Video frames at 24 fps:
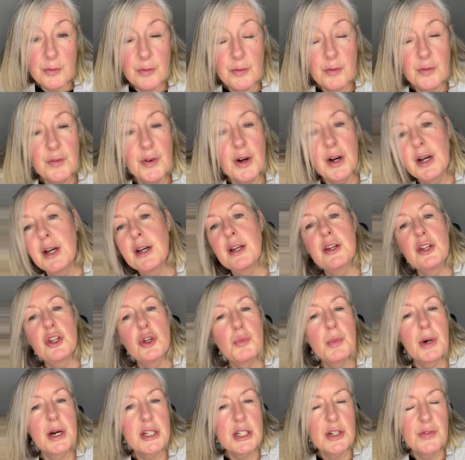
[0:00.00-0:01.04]
fine, you
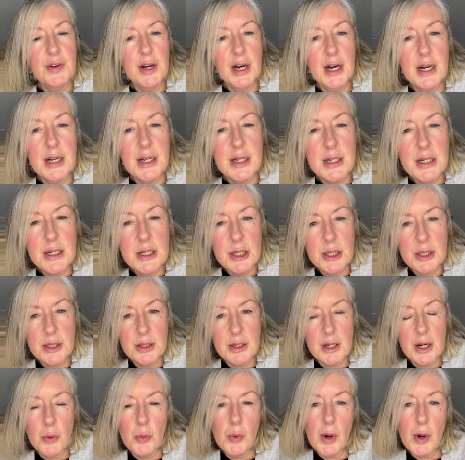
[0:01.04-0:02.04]
might have had a